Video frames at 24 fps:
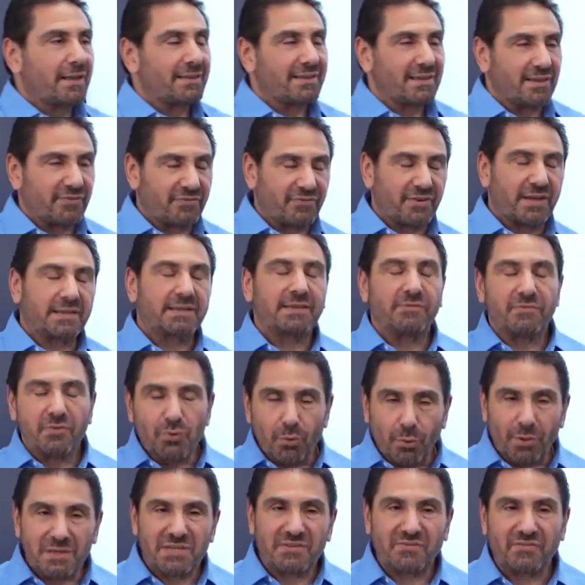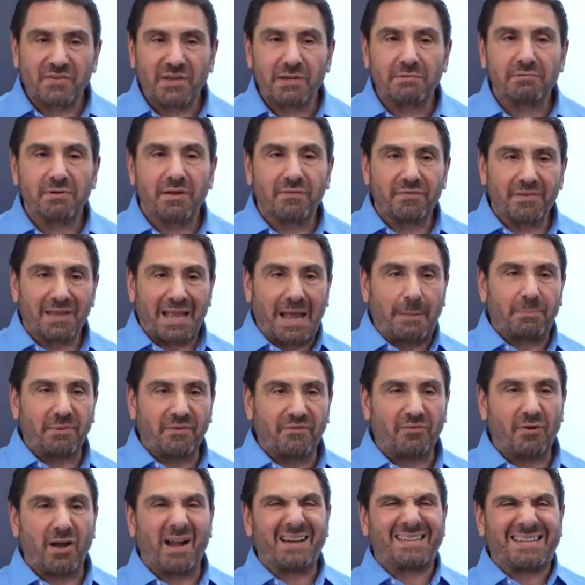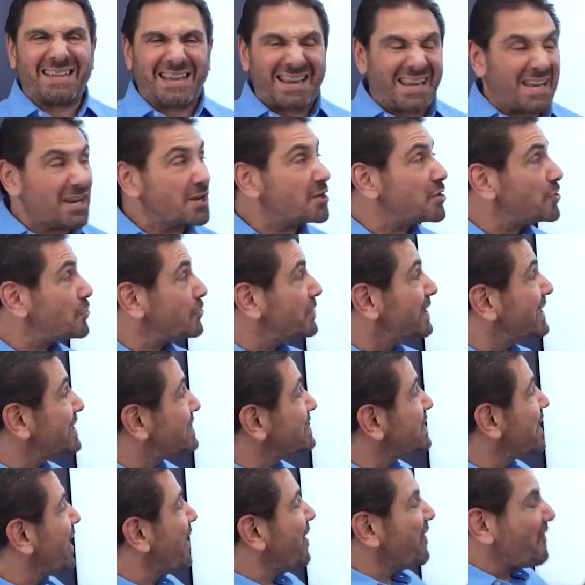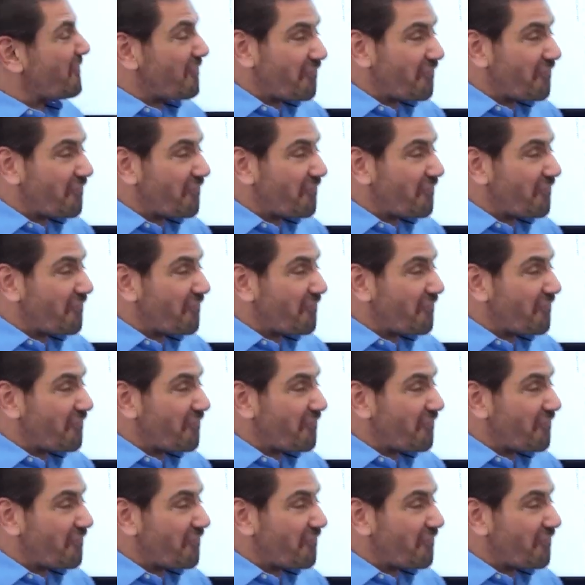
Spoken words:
the effective noise figure of the amplifier to increase